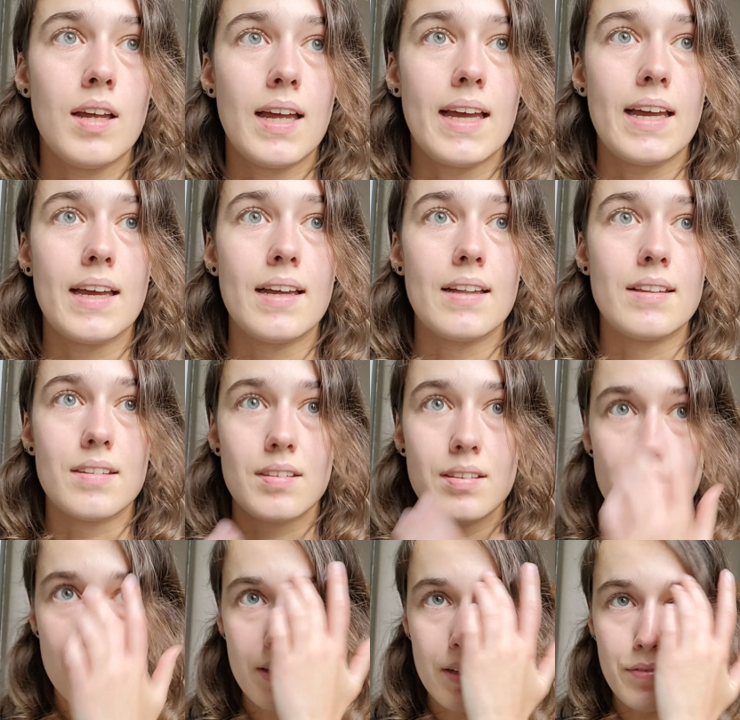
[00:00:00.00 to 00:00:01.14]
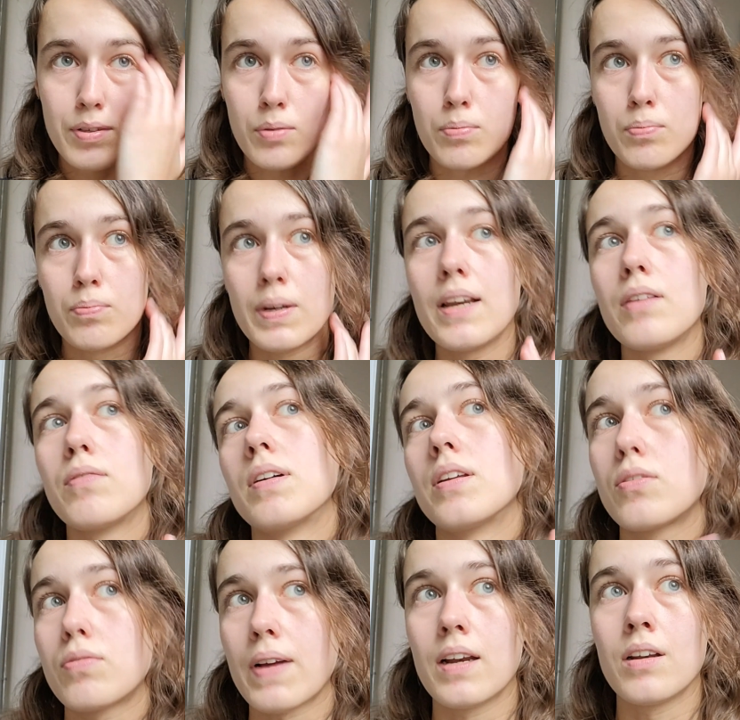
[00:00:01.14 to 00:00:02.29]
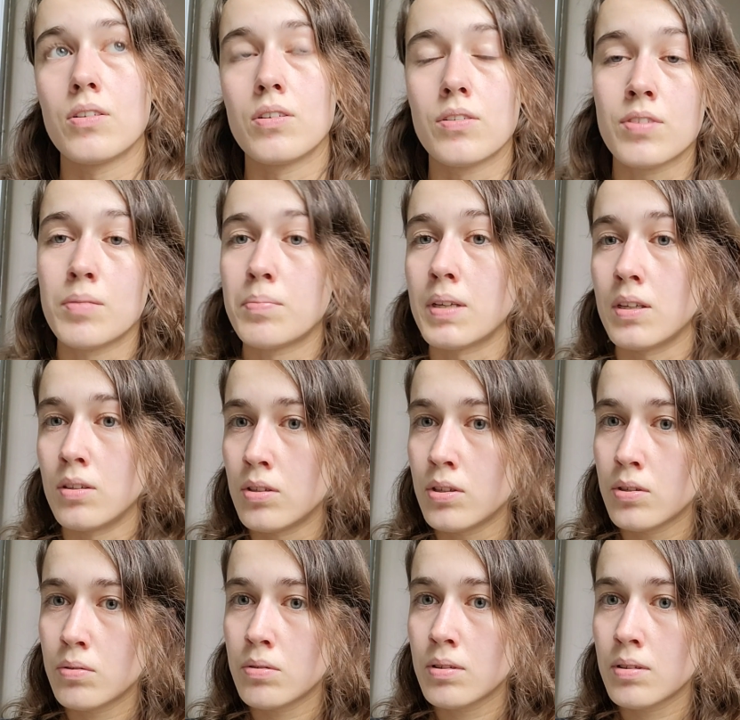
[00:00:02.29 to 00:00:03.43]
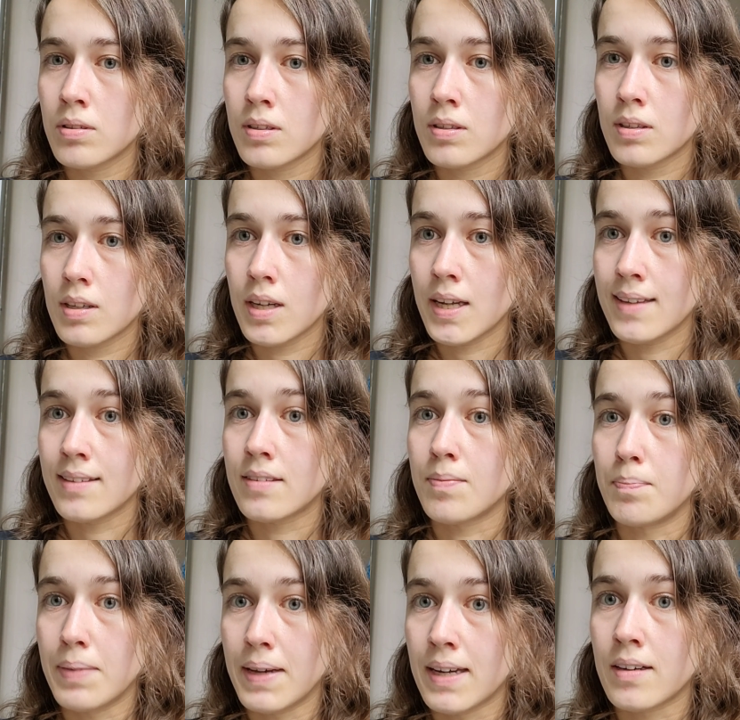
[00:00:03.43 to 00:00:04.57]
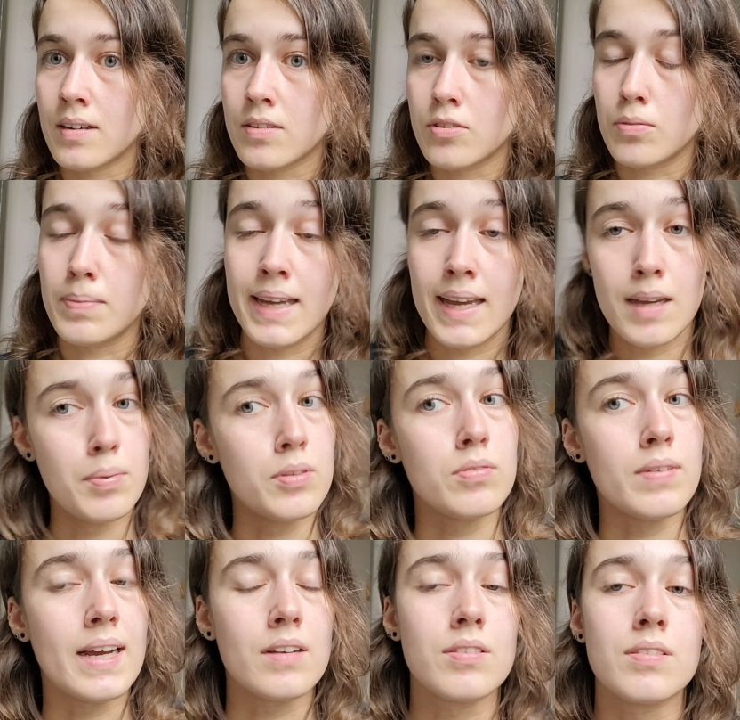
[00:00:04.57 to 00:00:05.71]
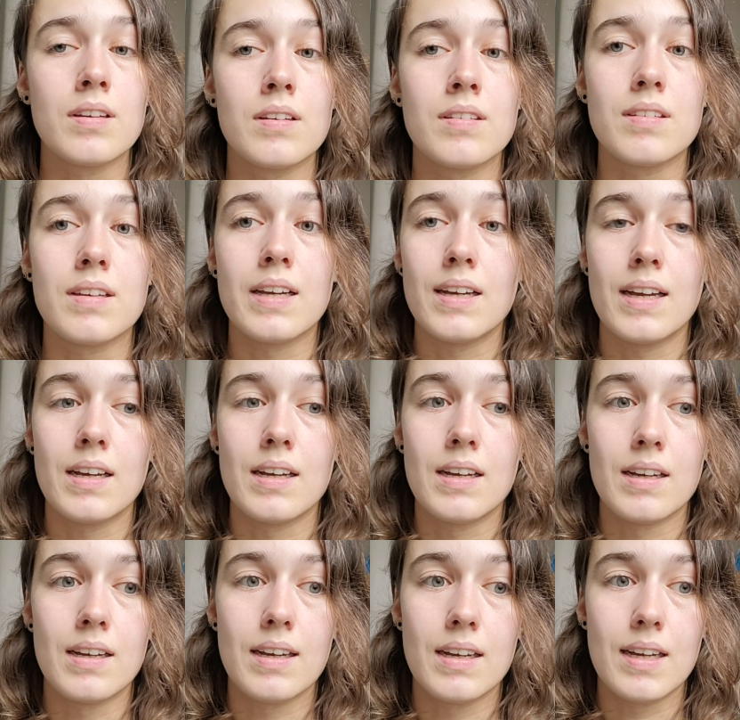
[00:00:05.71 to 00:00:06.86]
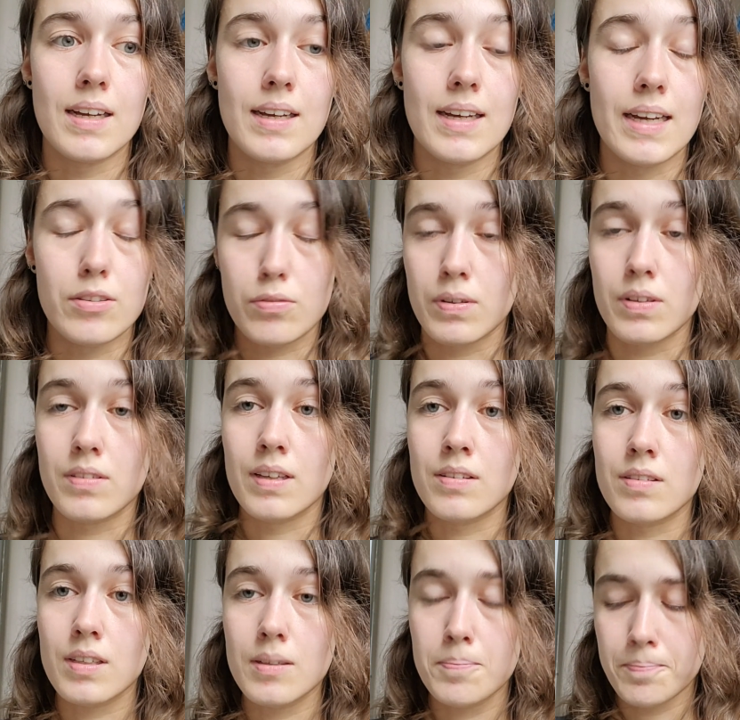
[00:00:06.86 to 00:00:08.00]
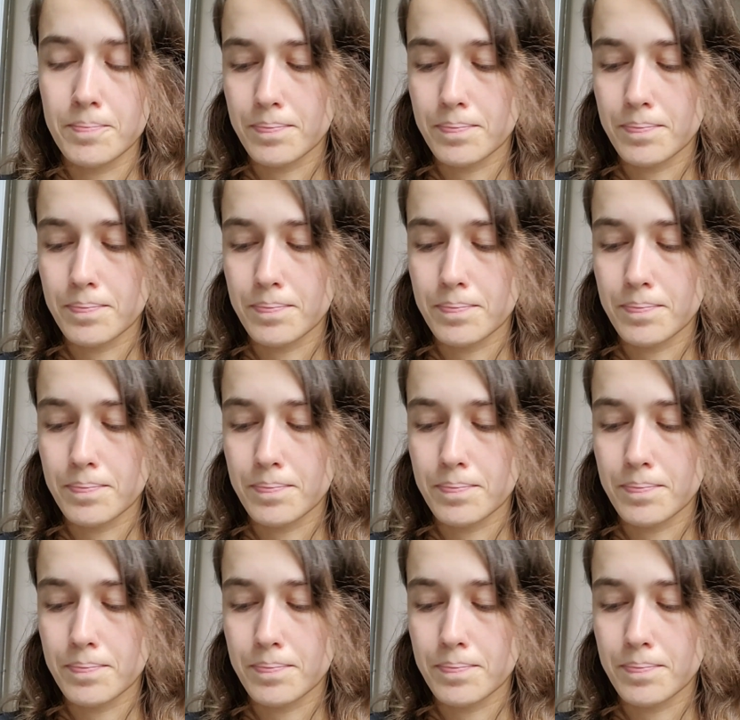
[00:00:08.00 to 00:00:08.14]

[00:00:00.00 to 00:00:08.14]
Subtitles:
And if you really want to try to learn something new, it's better to be able to access extrovert sensing.